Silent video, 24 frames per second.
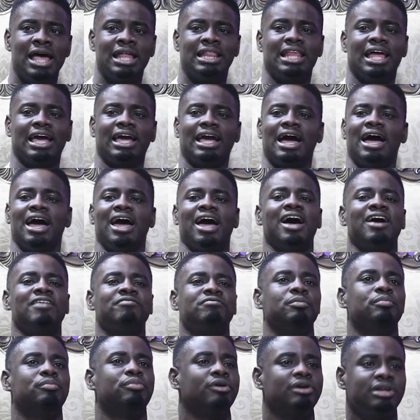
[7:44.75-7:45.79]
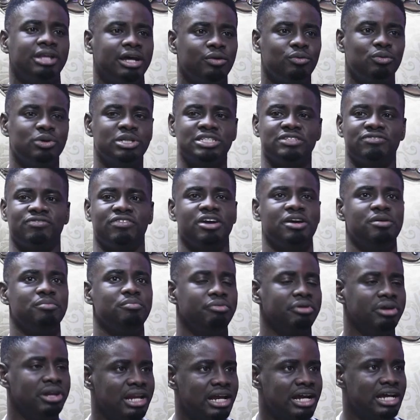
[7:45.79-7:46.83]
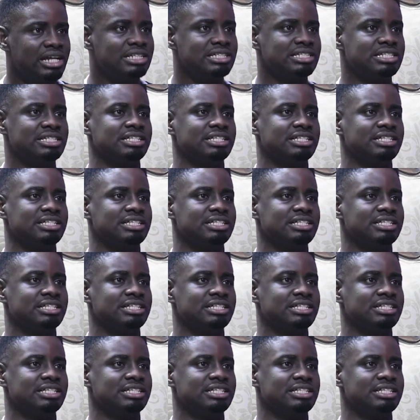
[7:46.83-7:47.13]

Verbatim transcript: Like mm I have a brother who is very brilliant.